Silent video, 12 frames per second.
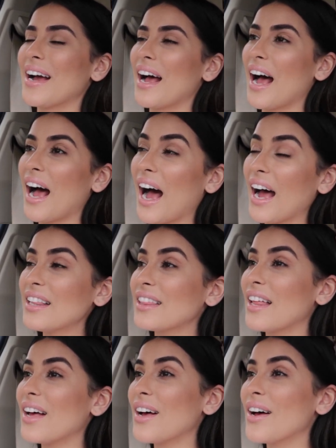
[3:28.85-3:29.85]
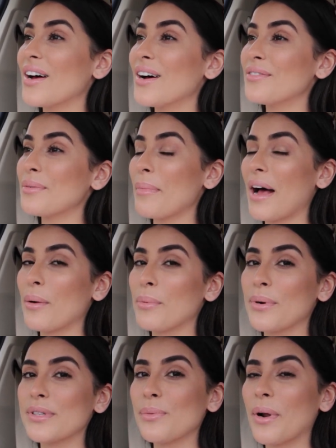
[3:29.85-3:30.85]
Malibu. I love
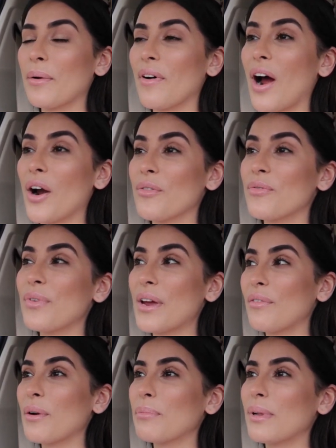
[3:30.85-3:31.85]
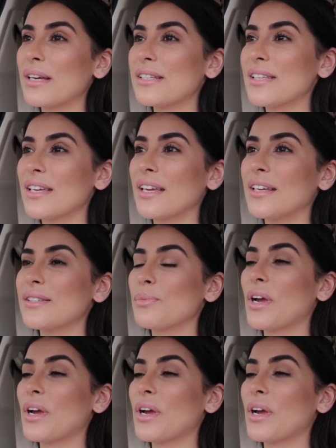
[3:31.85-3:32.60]
Malibu. It's one of our favorite places.